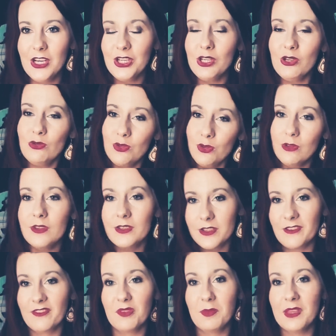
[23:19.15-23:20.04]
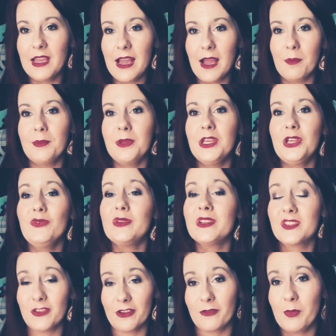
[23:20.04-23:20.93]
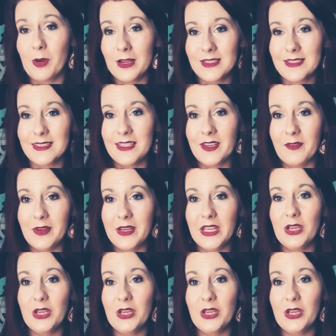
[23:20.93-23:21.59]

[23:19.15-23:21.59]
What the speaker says: You do deserve to be happy. You deserve positivity.